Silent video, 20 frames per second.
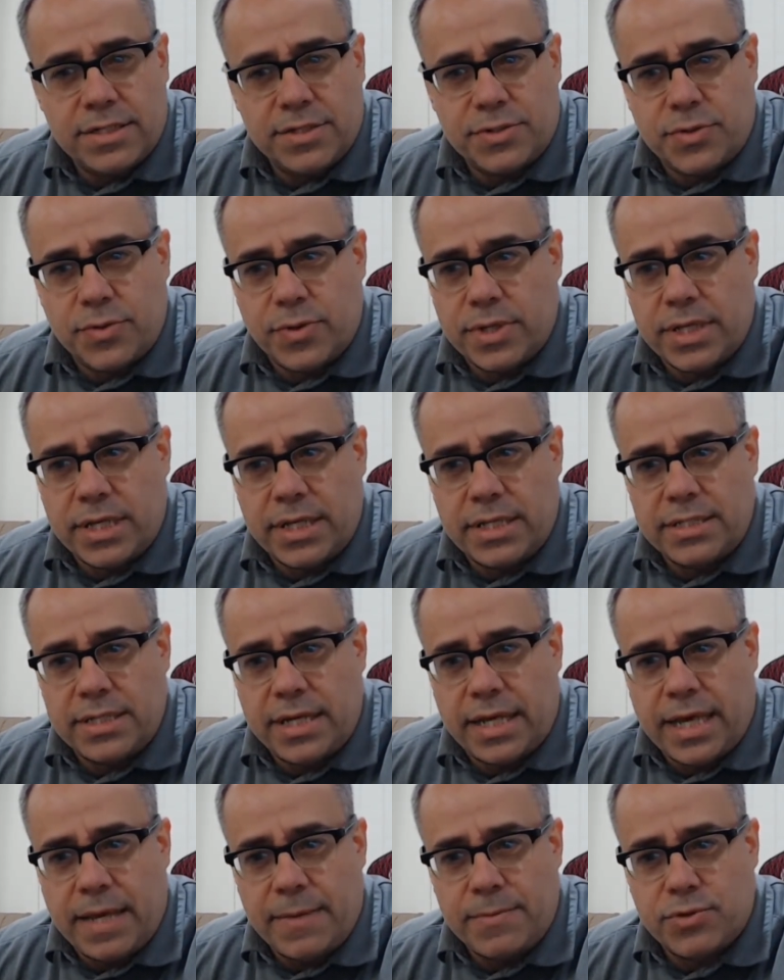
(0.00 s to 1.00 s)
it's really
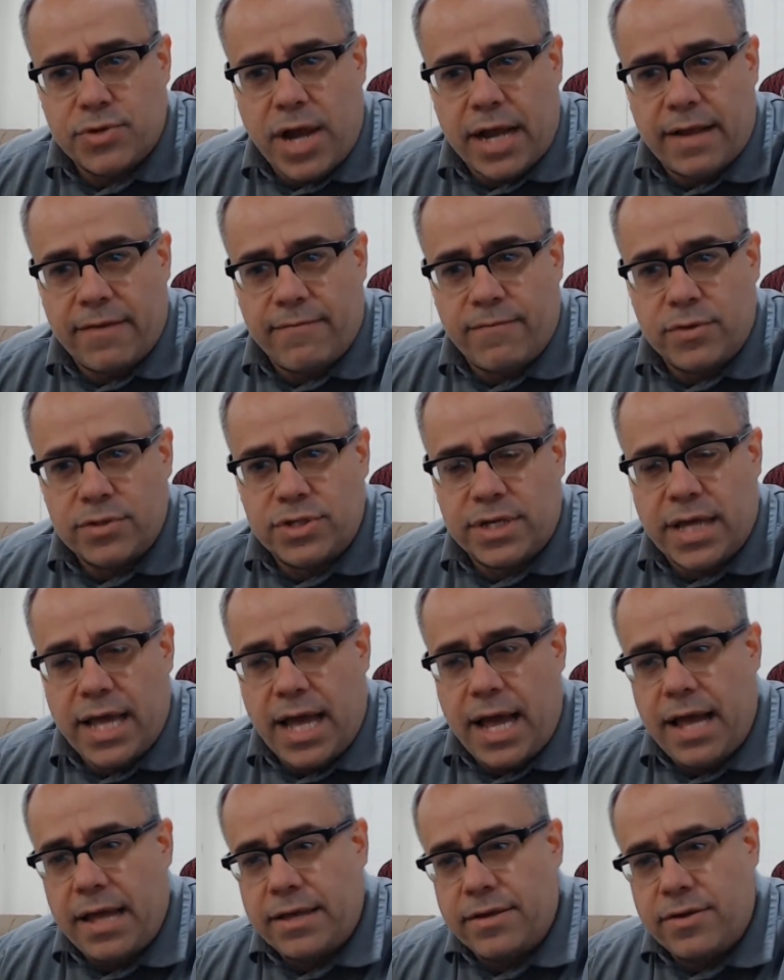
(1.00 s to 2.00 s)
easy to keep track of what you got.